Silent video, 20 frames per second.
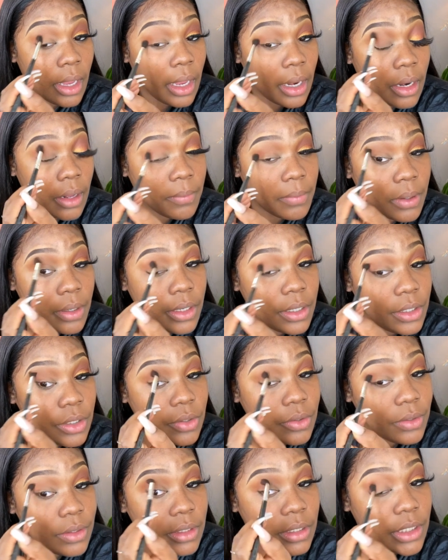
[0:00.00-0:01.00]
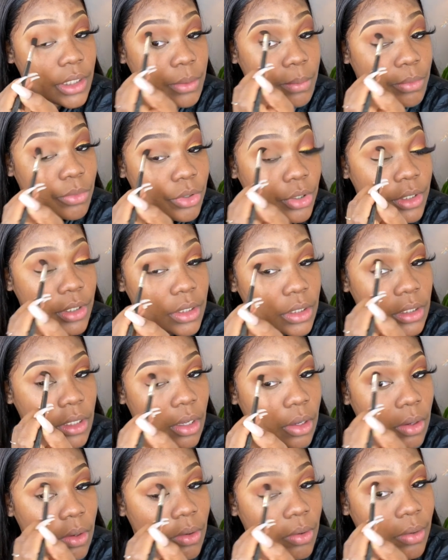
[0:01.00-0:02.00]
And I'm going to use this more
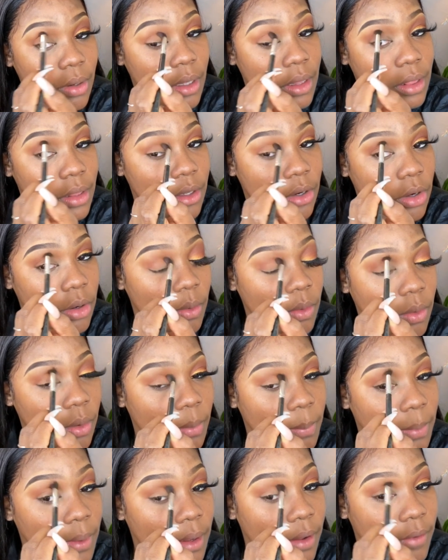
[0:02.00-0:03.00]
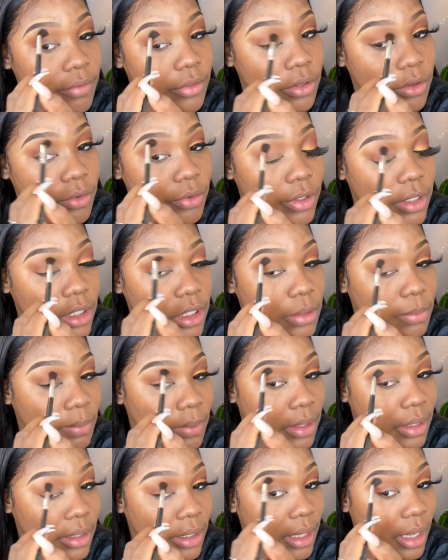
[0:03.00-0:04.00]
so a little above the crease
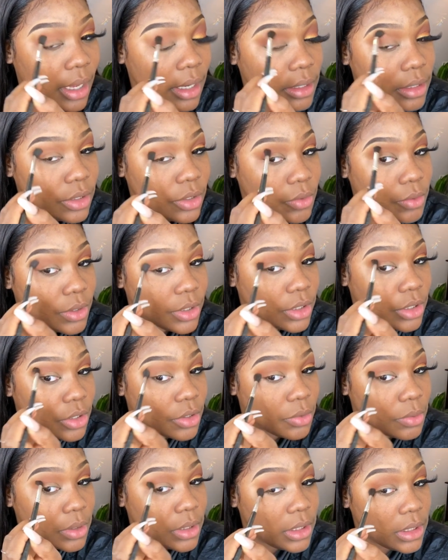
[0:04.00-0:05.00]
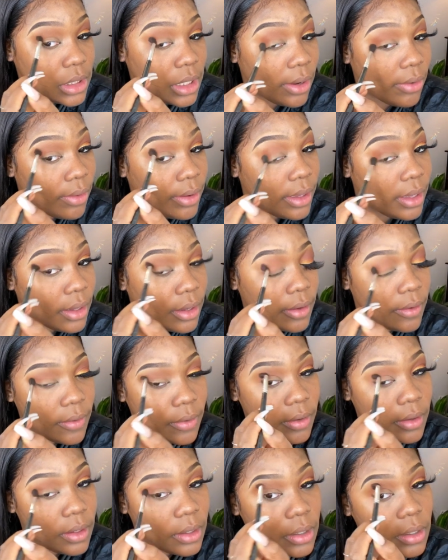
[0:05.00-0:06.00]
but kind of towards the crease area